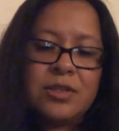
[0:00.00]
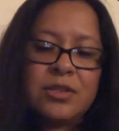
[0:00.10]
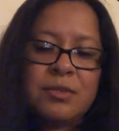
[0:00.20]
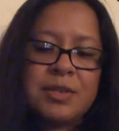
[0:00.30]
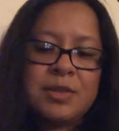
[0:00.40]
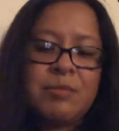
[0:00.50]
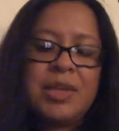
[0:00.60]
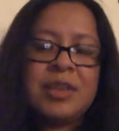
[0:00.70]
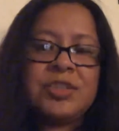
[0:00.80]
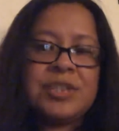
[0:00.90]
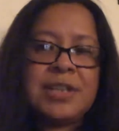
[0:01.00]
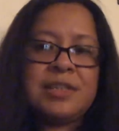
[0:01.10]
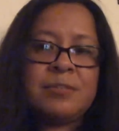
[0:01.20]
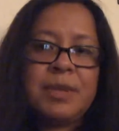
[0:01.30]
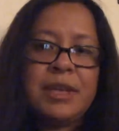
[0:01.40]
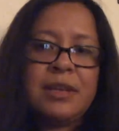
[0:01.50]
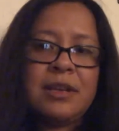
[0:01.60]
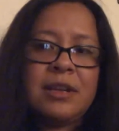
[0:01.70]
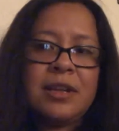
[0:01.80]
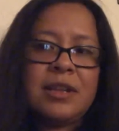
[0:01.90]
So it's a big adjustment,
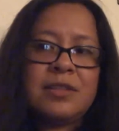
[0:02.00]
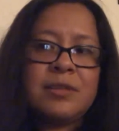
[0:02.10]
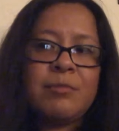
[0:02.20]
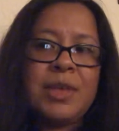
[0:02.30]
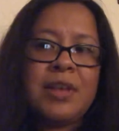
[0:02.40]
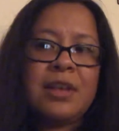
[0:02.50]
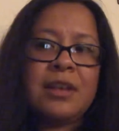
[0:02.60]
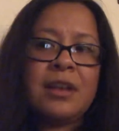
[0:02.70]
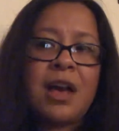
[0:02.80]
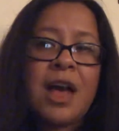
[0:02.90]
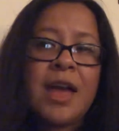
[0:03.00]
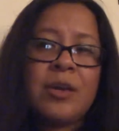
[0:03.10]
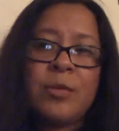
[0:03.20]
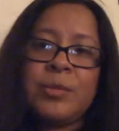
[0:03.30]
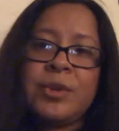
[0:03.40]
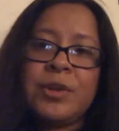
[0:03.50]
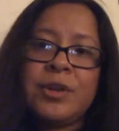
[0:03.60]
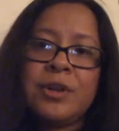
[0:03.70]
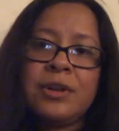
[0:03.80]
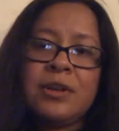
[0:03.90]
and it's a big eye-opener,